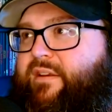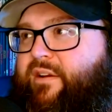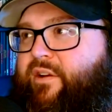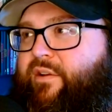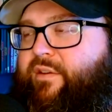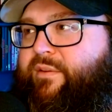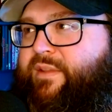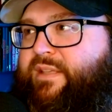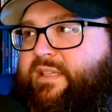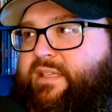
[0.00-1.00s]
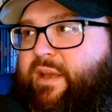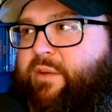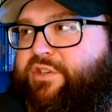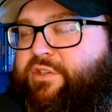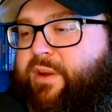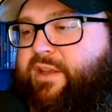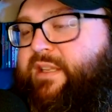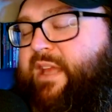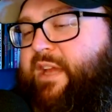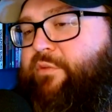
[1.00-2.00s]
her like this isn't like what she's wearing
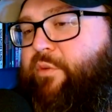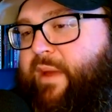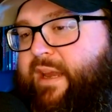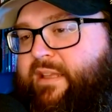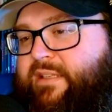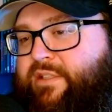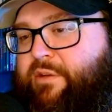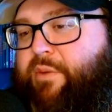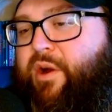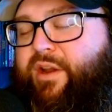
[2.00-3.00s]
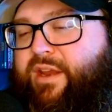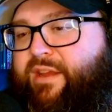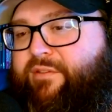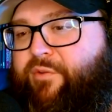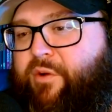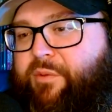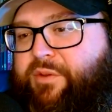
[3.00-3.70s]
to the actual wedding. This is her party formal